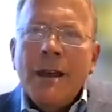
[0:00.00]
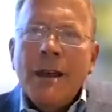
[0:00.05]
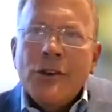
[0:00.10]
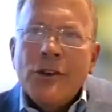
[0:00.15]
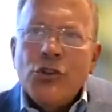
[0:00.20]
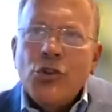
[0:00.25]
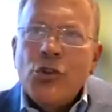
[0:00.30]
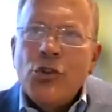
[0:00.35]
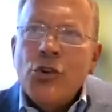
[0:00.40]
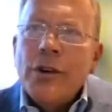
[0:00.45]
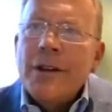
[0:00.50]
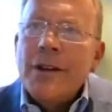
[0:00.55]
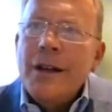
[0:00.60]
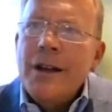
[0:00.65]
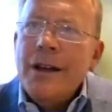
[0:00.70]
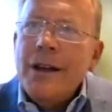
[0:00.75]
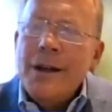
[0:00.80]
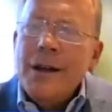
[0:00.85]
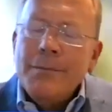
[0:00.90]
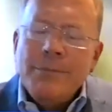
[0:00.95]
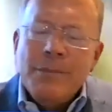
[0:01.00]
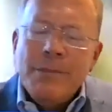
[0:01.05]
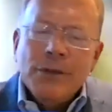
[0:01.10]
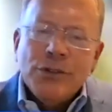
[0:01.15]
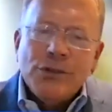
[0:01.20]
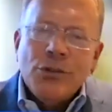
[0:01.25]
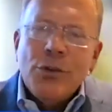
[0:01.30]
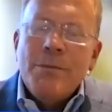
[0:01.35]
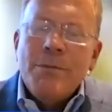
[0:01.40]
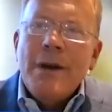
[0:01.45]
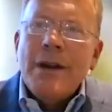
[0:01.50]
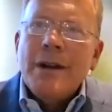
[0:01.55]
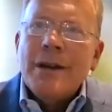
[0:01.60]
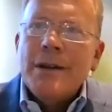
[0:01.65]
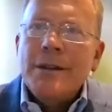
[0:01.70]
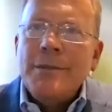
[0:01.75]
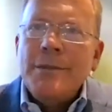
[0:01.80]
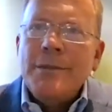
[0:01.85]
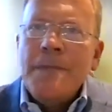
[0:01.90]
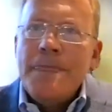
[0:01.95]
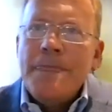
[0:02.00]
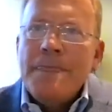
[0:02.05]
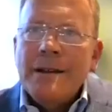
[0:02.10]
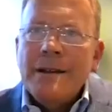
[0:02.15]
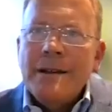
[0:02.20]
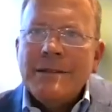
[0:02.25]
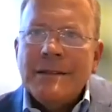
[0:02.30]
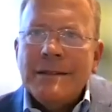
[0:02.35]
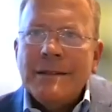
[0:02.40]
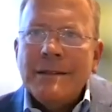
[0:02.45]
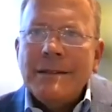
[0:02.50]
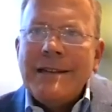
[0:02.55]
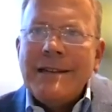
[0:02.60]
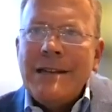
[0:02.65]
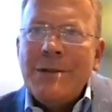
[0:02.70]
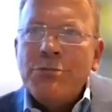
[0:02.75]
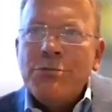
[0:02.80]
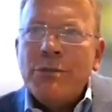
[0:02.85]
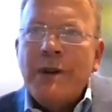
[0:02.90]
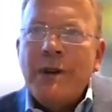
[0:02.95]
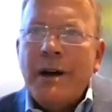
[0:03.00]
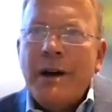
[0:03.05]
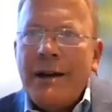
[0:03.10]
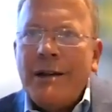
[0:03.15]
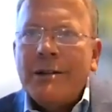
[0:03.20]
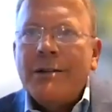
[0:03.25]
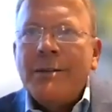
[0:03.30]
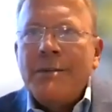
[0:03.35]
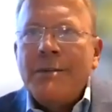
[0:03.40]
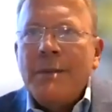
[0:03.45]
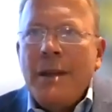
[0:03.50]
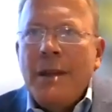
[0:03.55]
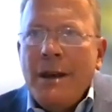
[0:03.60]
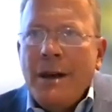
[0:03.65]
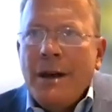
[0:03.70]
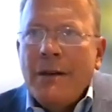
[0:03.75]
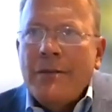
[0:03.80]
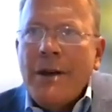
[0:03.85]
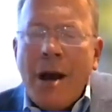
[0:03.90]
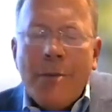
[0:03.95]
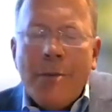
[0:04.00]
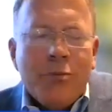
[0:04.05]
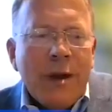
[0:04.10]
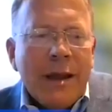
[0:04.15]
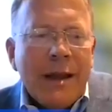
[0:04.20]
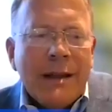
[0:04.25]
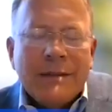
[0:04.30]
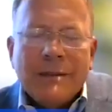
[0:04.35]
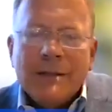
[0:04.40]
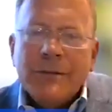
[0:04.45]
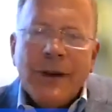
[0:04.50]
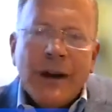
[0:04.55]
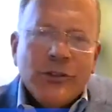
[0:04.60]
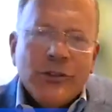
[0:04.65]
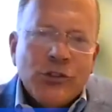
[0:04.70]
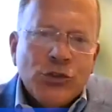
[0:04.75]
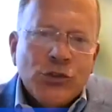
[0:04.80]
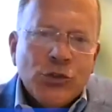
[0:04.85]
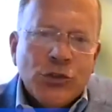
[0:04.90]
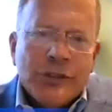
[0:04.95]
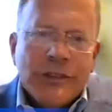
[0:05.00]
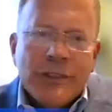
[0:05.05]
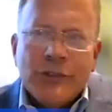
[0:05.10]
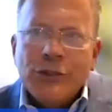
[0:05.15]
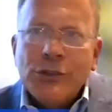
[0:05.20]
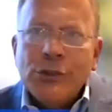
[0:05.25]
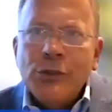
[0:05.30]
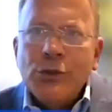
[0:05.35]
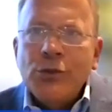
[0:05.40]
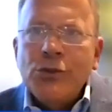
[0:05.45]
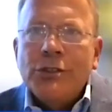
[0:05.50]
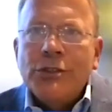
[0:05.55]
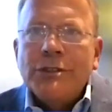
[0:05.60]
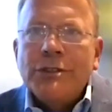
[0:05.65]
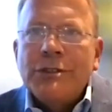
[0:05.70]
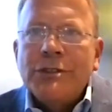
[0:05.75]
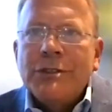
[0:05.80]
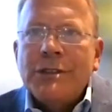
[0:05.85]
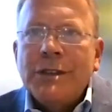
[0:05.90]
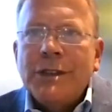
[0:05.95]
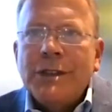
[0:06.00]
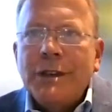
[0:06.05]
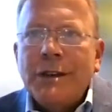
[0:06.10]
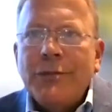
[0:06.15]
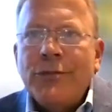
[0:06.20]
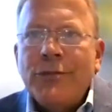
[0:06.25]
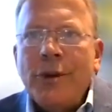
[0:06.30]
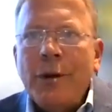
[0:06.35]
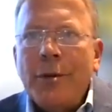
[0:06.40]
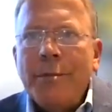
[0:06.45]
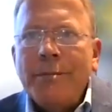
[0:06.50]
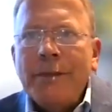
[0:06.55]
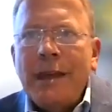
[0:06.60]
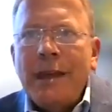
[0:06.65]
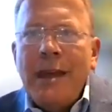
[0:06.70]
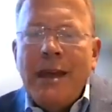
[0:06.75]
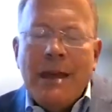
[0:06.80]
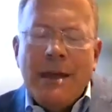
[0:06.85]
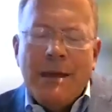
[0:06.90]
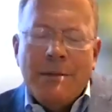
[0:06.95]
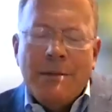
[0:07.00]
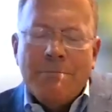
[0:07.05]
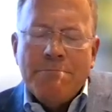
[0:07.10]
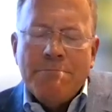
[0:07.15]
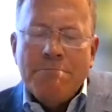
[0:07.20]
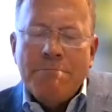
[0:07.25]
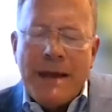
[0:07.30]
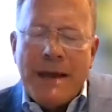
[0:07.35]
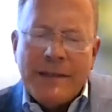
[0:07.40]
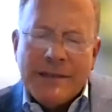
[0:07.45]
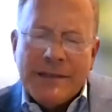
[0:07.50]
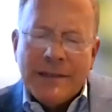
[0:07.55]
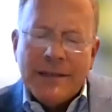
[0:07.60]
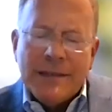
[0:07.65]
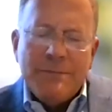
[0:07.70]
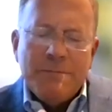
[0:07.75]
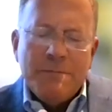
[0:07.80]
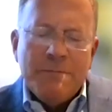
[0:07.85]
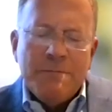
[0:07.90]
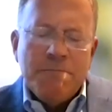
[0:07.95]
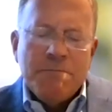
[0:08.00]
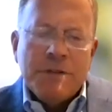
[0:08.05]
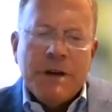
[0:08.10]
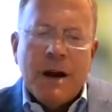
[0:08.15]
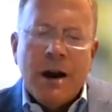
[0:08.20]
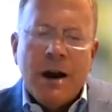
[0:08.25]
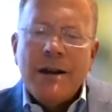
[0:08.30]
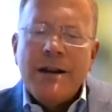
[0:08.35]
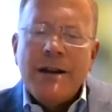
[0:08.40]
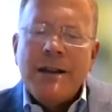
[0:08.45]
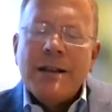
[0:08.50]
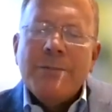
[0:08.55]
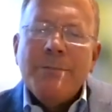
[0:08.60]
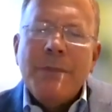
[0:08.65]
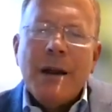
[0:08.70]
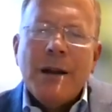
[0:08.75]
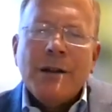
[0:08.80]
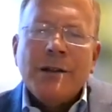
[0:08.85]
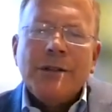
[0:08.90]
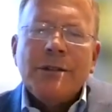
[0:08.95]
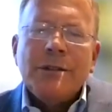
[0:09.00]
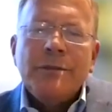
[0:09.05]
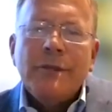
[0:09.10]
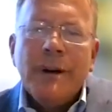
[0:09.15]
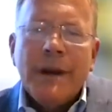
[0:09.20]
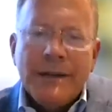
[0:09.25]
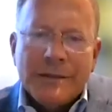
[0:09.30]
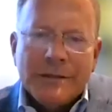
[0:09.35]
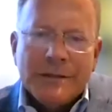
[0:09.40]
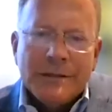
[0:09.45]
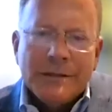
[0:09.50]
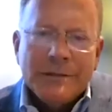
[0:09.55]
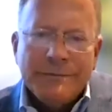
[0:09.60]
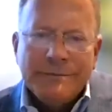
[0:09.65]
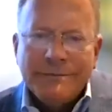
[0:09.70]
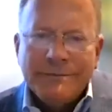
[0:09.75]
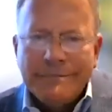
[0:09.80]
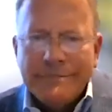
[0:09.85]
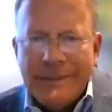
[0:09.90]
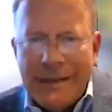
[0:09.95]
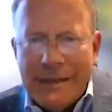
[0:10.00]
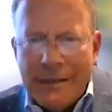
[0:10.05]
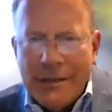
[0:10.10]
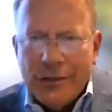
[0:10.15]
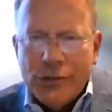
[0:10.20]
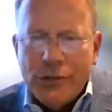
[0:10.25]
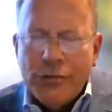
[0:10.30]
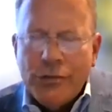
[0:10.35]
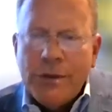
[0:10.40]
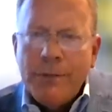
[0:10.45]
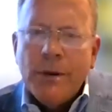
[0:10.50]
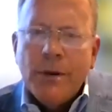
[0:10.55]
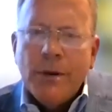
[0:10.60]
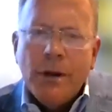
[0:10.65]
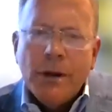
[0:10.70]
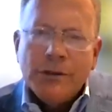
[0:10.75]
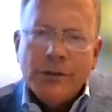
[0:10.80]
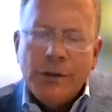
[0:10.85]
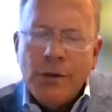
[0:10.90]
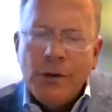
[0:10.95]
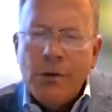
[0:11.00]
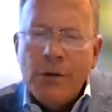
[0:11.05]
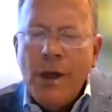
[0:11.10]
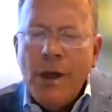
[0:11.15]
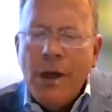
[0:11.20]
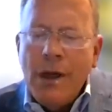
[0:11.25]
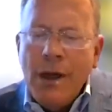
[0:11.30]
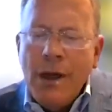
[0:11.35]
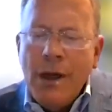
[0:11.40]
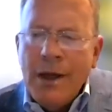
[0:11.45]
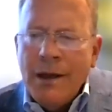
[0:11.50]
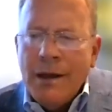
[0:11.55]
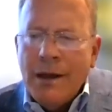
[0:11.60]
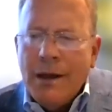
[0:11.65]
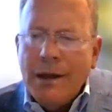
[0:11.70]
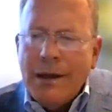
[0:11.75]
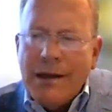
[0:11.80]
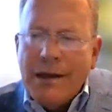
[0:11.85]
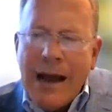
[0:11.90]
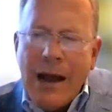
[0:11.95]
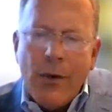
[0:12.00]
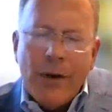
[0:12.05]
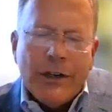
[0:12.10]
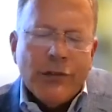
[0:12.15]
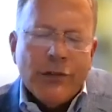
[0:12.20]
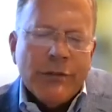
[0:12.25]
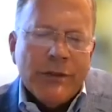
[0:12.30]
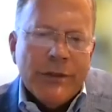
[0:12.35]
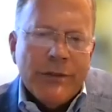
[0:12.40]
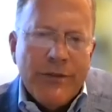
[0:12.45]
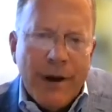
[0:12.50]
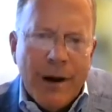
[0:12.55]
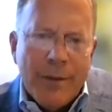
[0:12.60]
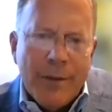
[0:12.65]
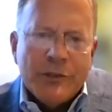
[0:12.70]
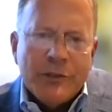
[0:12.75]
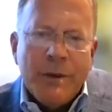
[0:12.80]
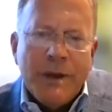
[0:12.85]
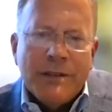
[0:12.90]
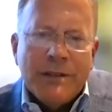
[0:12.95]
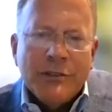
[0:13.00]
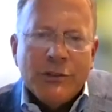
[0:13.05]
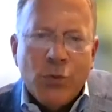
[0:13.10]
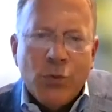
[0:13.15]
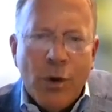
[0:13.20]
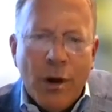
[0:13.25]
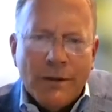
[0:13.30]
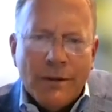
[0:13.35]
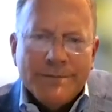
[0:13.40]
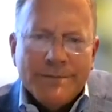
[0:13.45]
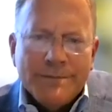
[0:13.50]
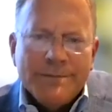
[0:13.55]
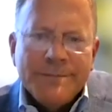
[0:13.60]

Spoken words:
Sure. Millstone Medical is a leading provider of comprehensive outsourcing solutions from basically targeting the medical device industry, but also now entering the pharma space as well.